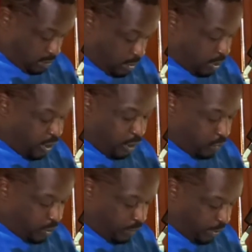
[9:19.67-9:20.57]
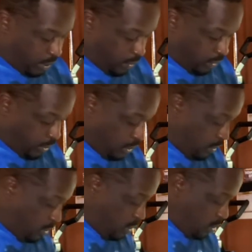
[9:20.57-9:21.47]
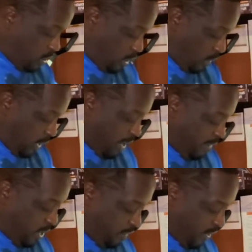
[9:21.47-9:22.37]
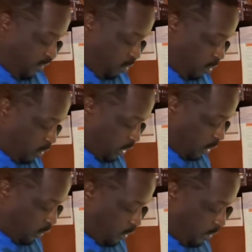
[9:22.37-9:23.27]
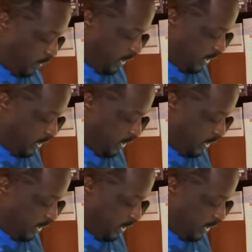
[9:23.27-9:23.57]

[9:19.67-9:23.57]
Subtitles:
to use the pillow. So, and we got very favorable results. So I'm gonna place